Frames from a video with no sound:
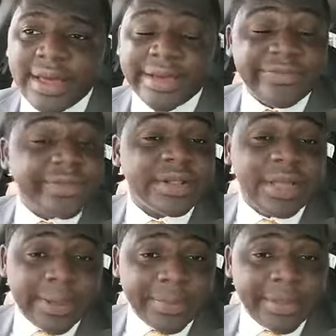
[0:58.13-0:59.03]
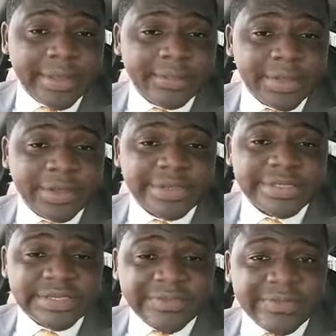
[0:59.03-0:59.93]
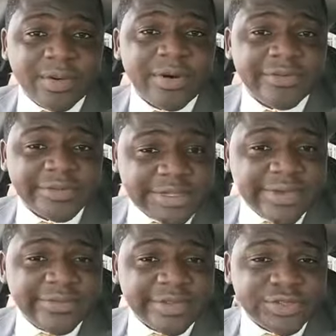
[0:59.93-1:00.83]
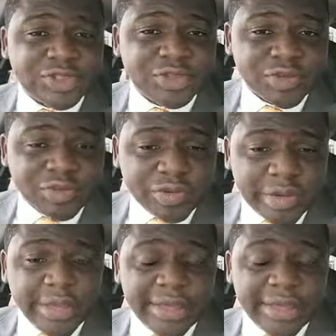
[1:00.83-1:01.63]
I feel happy because it's a form of service to